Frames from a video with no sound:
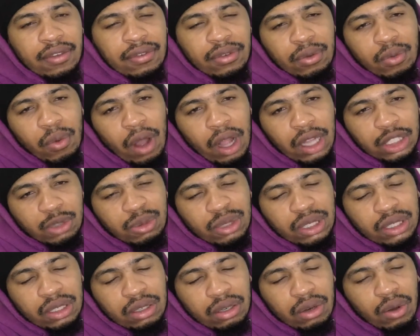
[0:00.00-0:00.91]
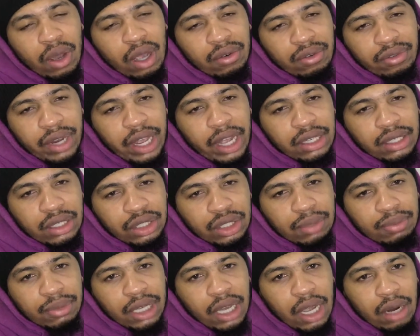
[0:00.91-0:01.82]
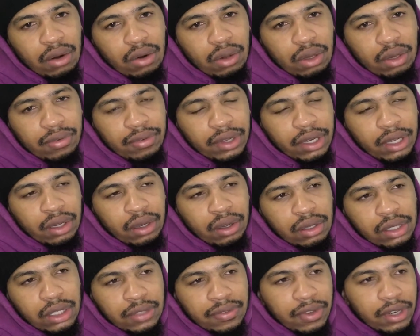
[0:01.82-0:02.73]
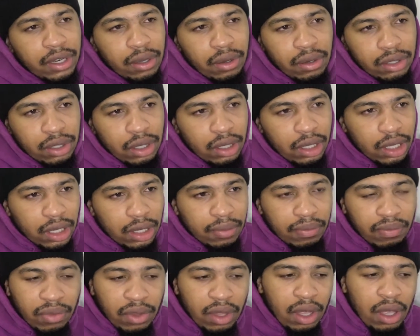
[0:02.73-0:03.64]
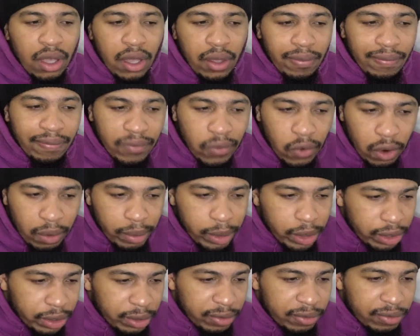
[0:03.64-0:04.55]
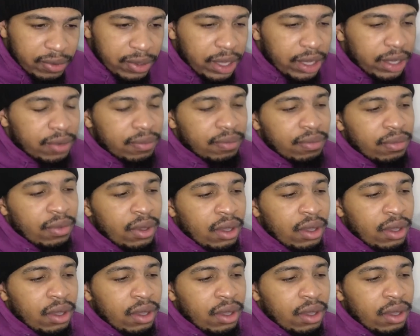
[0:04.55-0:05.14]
If you watch me, you know I react to JxmyHighroller videos. His videos are lit, informative. Like,